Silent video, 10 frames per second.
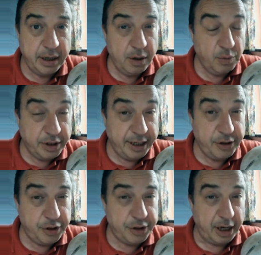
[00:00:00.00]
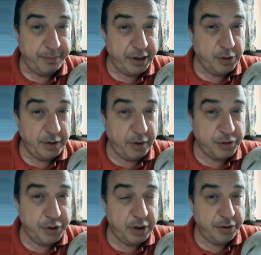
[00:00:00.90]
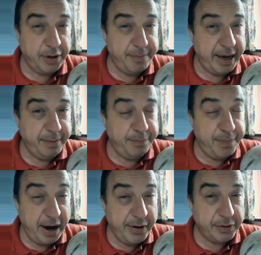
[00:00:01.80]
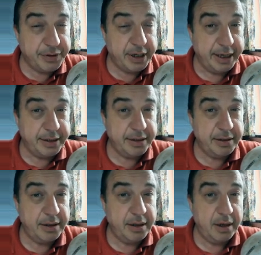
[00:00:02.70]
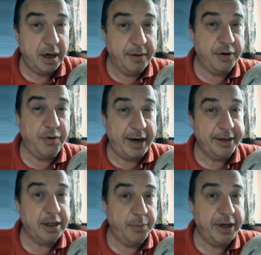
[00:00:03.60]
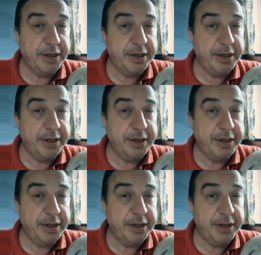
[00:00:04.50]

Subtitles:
which is interesting because you've also got the main burial site of Caradoc that we're going to